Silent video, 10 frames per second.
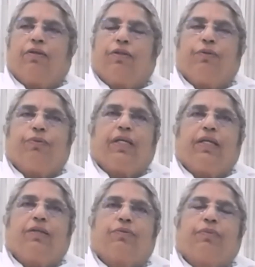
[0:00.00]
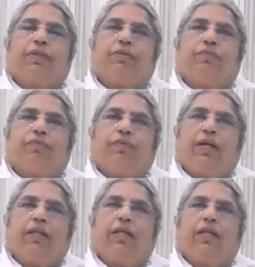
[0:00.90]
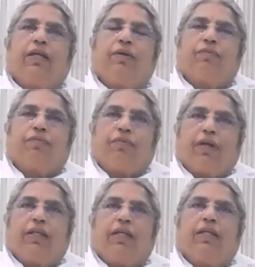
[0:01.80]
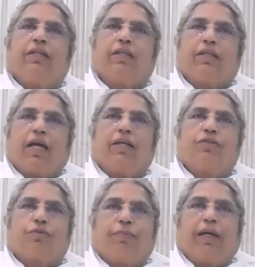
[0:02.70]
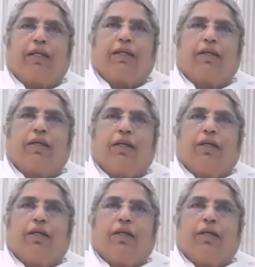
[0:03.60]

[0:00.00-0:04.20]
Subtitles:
duties with very, very detached manner.